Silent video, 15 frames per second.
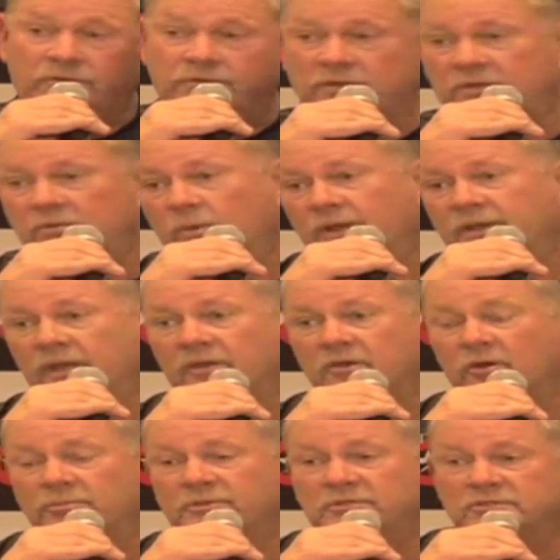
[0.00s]
with the one-day
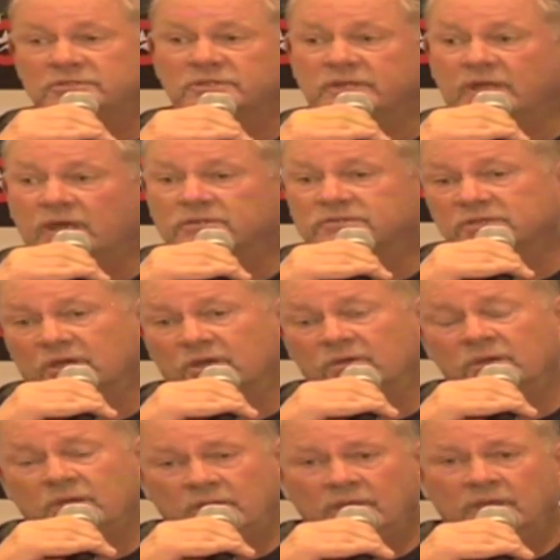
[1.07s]
competition now.
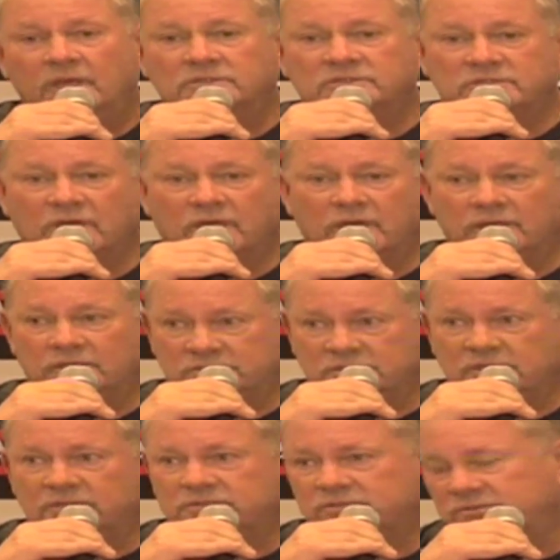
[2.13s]
So
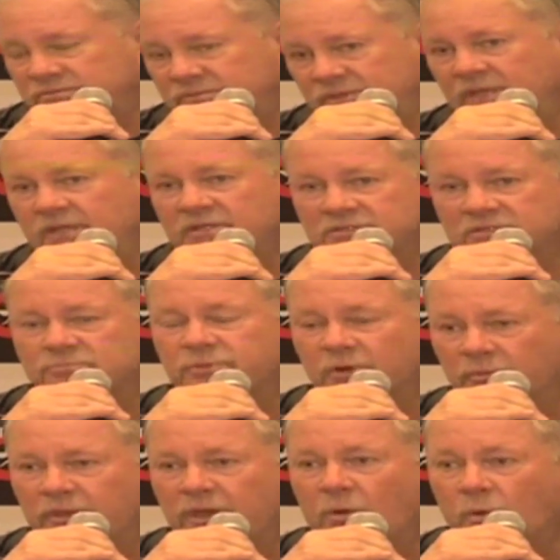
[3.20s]
it is
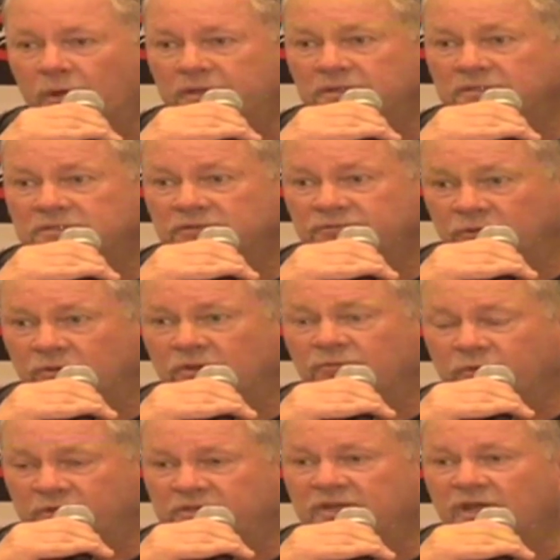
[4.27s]
probably our weakness.
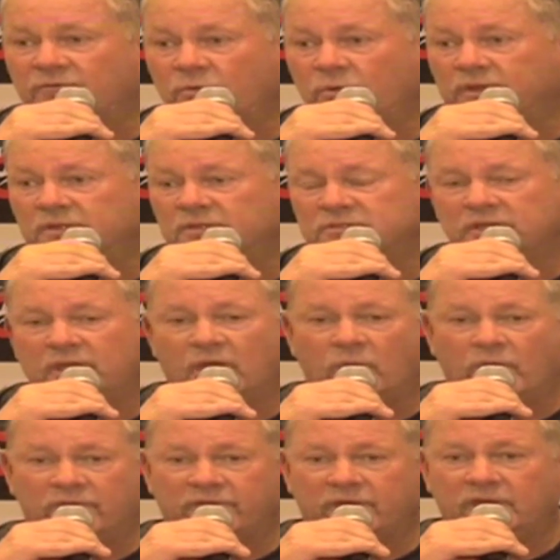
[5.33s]
If we did have a weakness,
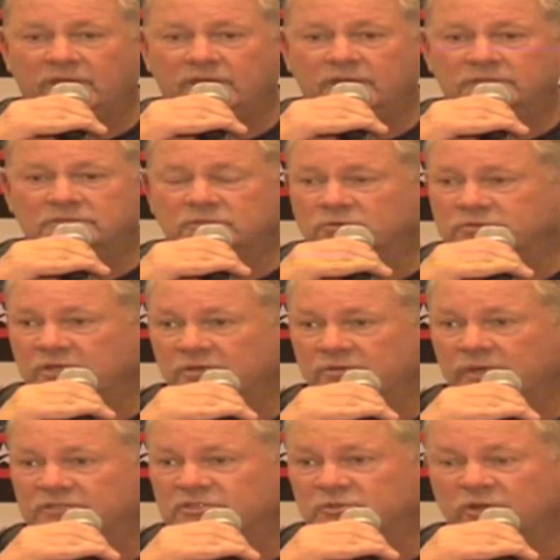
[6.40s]
however, it's
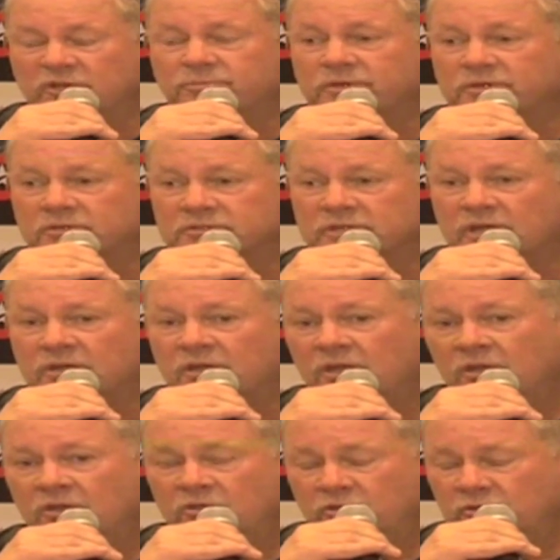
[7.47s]
also our strength, because that
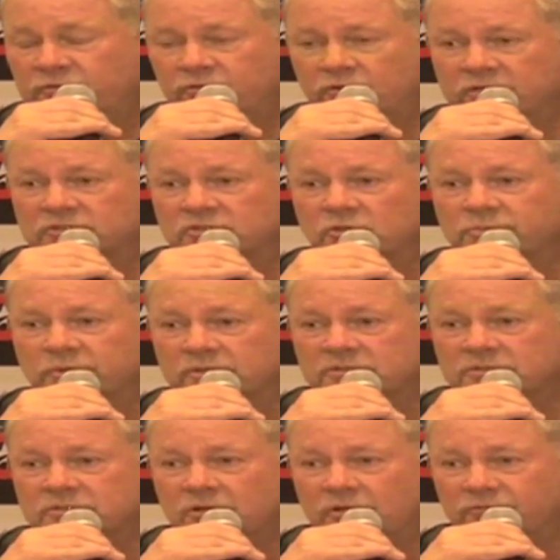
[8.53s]
youthful
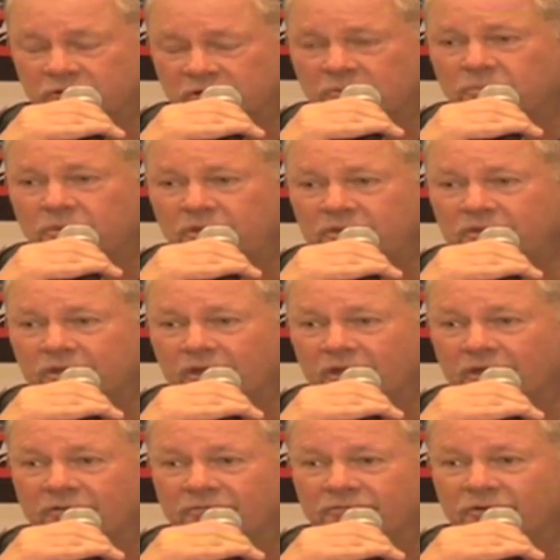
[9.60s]
exuberance often can be
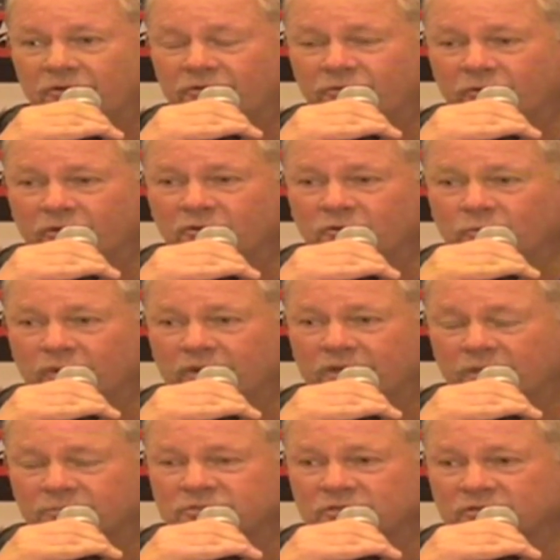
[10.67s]
very, very good when it
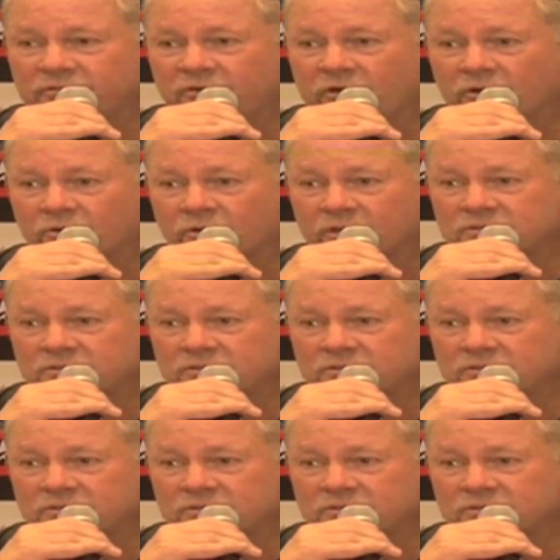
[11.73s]
comes to the final